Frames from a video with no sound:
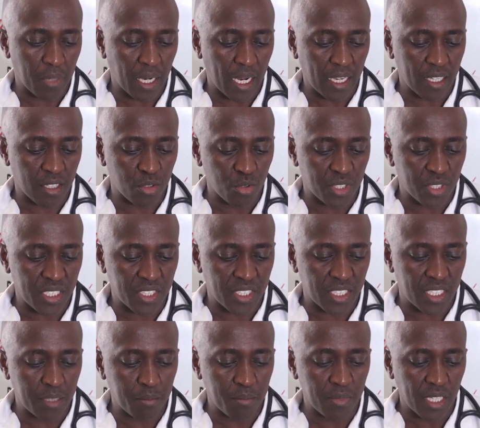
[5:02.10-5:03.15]
acute
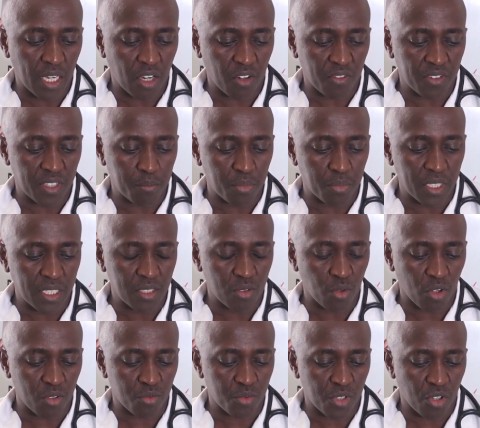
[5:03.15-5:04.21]
ischemia of the brain,
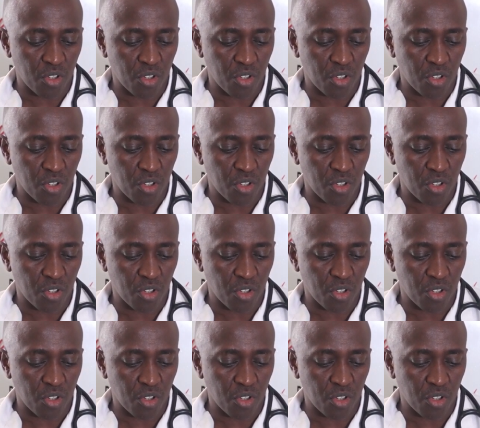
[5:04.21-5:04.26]
what we